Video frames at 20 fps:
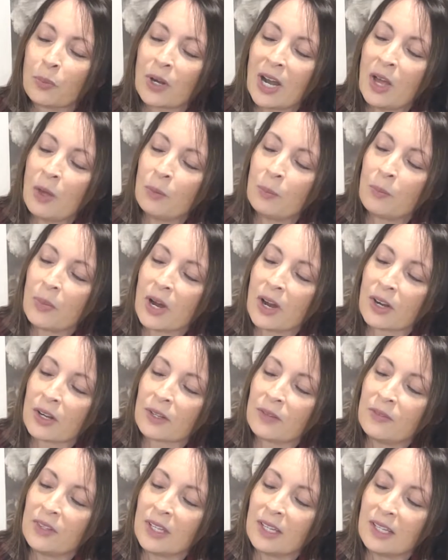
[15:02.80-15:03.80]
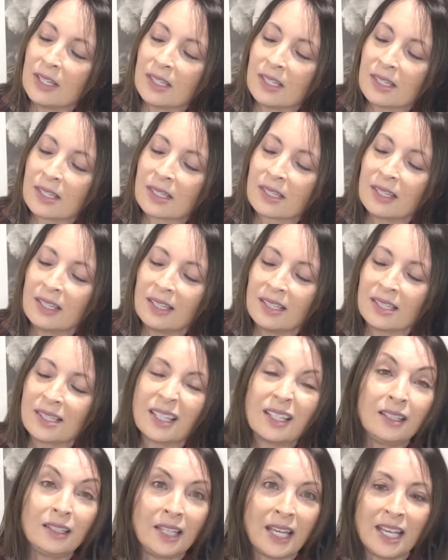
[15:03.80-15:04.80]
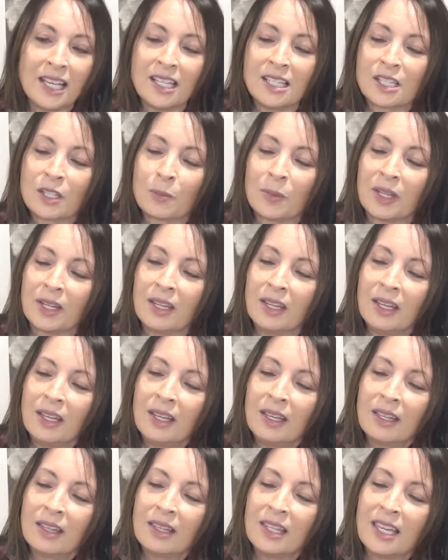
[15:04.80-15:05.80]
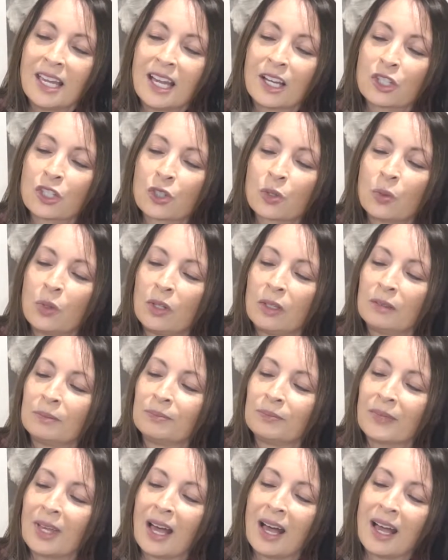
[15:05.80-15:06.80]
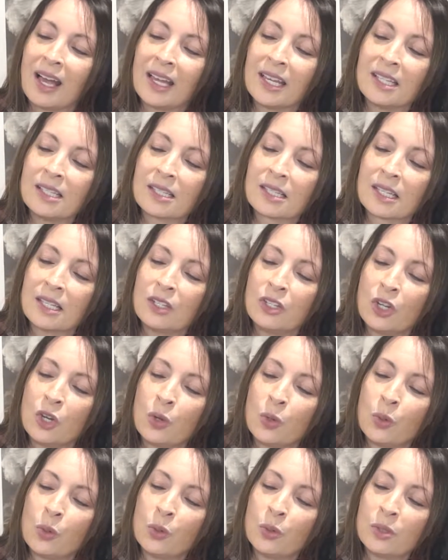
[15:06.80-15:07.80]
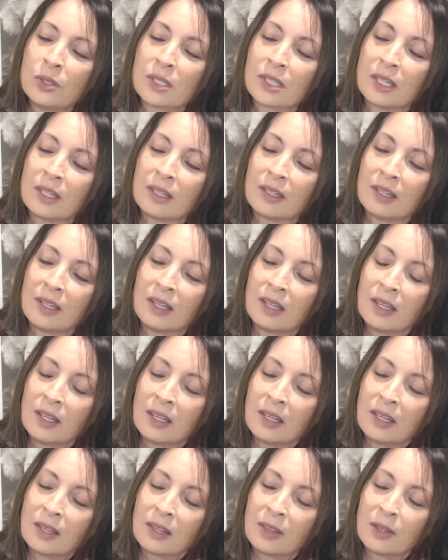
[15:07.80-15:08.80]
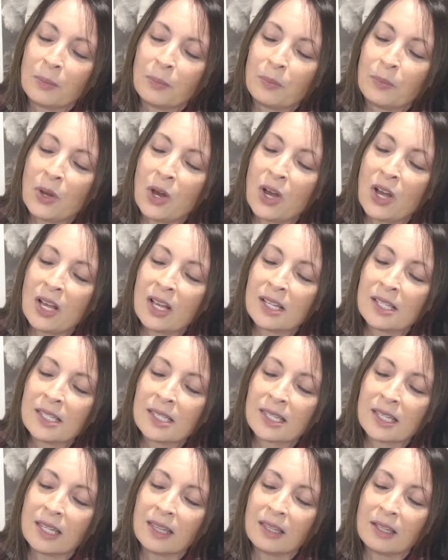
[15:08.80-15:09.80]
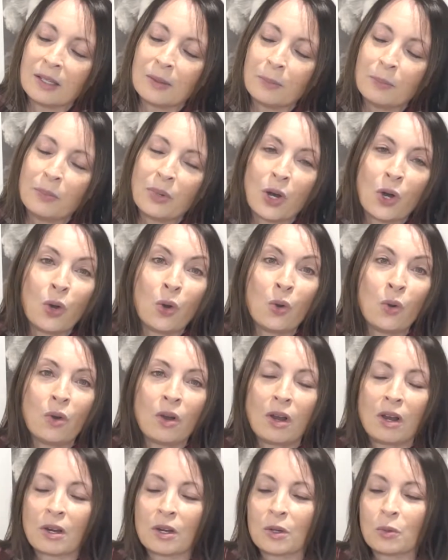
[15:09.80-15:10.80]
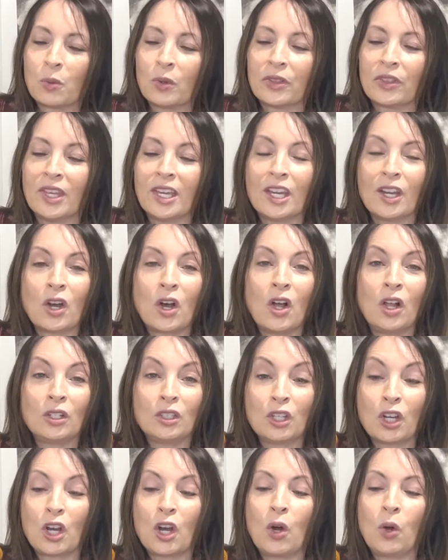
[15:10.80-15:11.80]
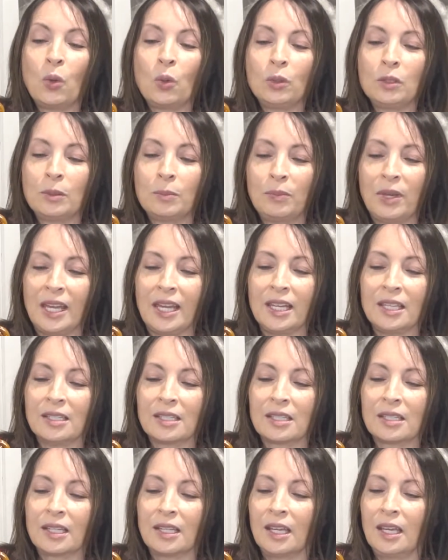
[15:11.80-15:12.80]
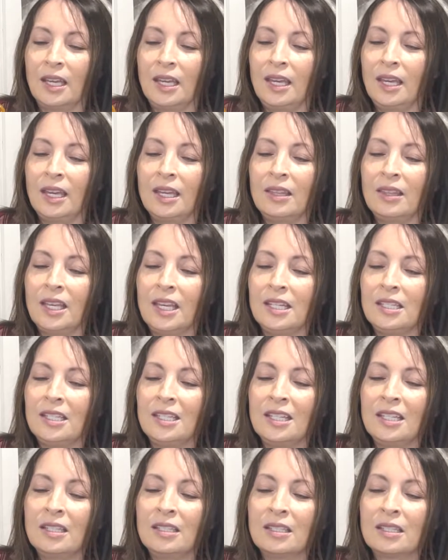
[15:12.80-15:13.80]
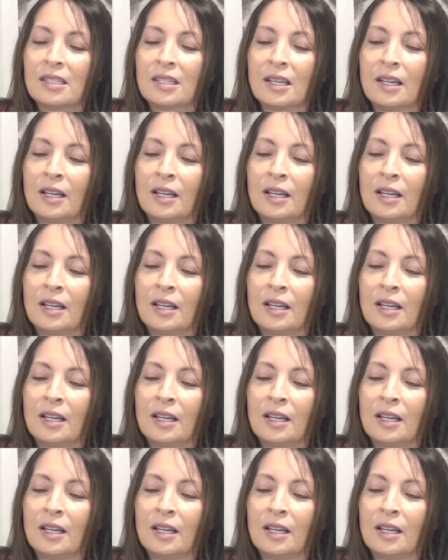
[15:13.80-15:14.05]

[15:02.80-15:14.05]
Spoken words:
brown part of it is glazed, but the actual eyes and nose and the paws and the bow are what they called cold paint, and they didn't